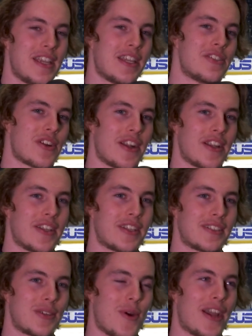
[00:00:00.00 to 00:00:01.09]
and trying to
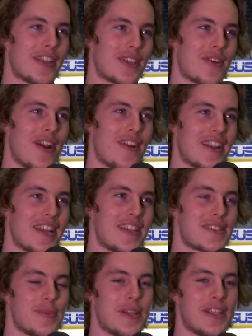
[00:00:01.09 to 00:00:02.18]
quiet the crowd, I
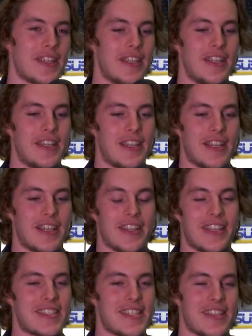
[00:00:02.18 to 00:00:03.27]
guess. But
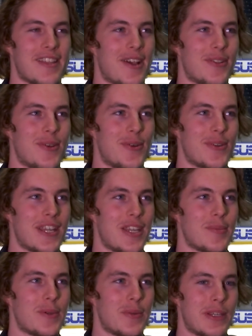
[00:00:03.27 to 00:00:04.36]
they stayed loud the whole
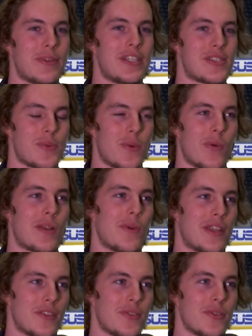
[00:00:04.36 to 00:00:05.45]
game. But we just
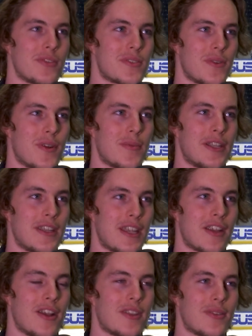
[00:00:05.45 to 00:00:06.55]
weathered through the storm
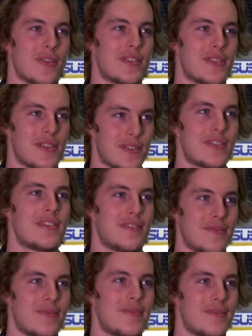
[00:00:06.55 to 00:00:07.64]
and got through it. So.
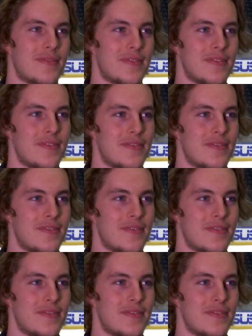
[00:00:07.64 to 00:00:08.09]
Fourth